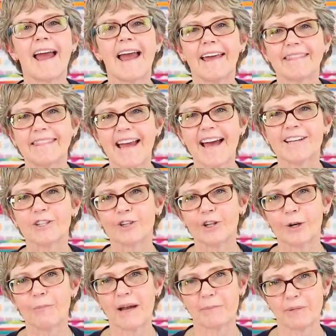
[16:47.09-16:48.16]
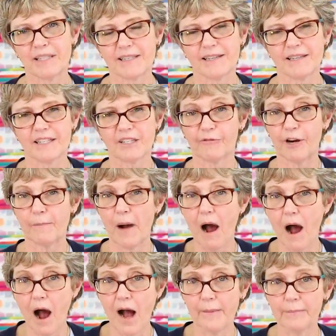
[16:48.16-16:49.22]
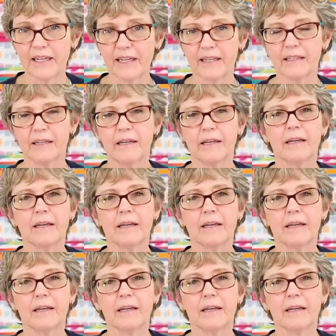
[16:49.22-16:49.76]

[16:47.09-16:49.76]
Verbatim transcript: and that took my business from a hobby